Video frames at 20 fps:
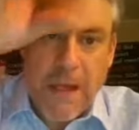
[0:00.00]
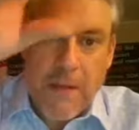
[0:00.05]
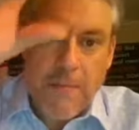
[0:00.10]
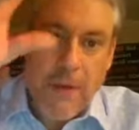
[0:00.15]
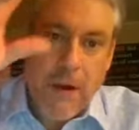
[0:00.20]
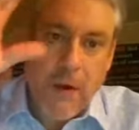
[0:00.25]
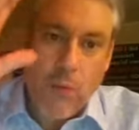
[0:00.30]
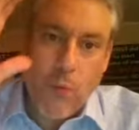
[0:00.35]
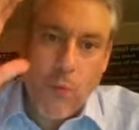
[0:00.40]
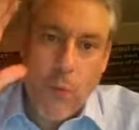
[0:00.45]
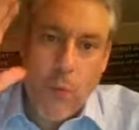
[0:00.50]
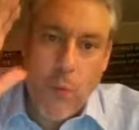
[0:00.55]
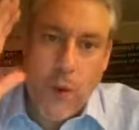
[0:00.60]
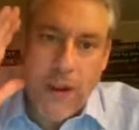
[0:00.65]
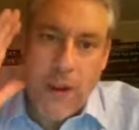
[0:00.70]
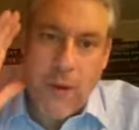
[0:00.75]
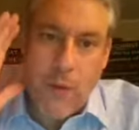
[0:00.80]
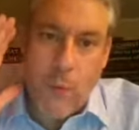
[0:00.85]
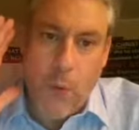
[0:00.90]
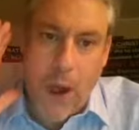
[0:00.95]
But
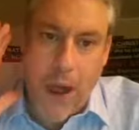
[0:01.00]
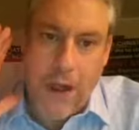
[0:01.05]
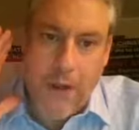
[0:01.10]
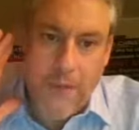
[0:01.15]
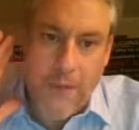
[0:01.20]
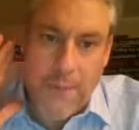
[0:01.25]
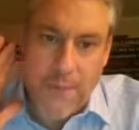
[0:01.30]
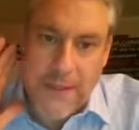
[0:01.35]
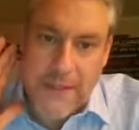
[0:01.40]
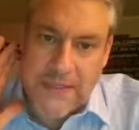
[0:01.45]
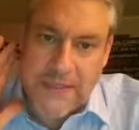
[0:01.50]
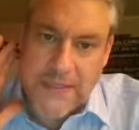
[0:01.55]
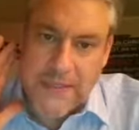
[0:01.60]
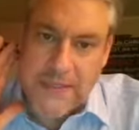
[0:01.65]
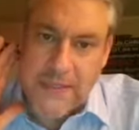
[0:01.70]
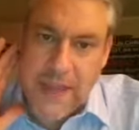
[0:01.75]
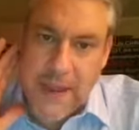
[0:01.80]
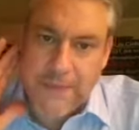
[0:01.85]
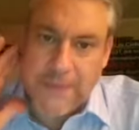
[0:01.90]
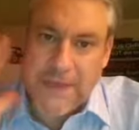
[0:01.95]
while the men
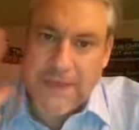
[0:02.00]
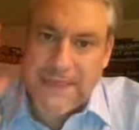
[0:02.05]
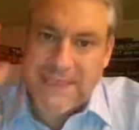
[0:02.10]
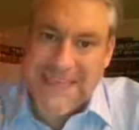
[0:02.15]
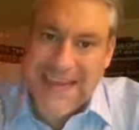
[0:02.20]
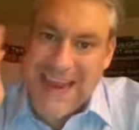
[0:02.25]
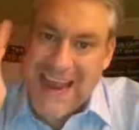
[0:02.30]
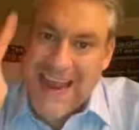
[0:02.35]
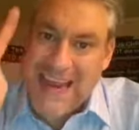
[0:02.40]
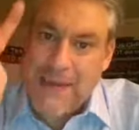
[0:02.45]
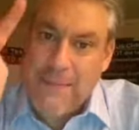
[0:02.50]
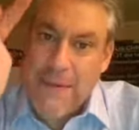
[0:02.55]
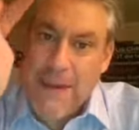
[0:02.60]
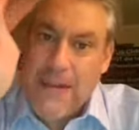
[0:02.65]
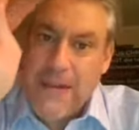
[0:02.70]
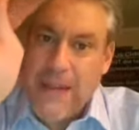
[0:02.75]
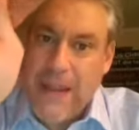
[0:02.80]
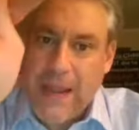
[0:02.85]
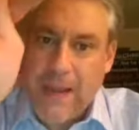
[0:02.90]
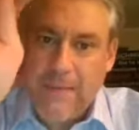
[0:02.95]
slept, his enemy
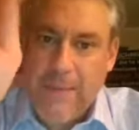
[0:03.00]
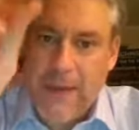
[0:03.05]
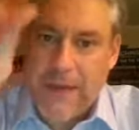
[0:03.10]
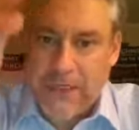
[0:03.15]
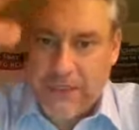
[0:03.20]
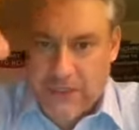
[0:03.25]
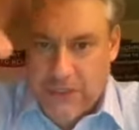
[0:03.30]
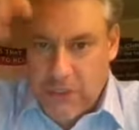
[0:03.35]
came in and